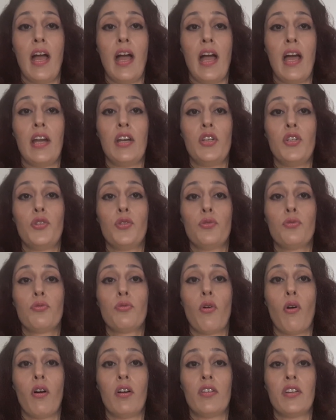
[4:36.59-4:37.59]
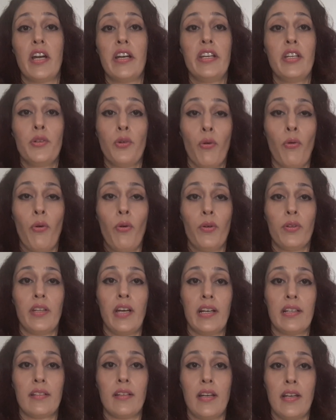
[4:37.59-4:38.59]
and you already know
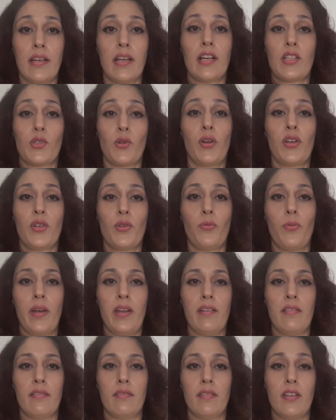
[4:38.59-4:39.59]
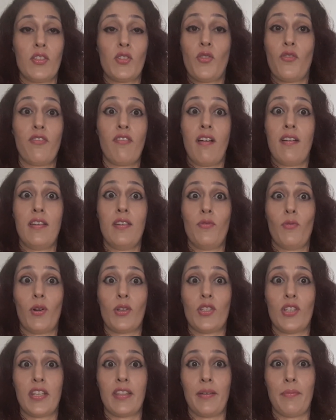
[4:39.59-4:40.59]
that India is going to win, there's no fun in
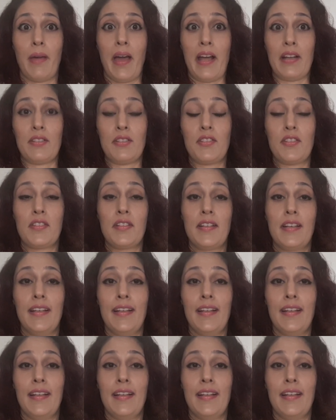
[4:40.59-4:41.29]
watching the match.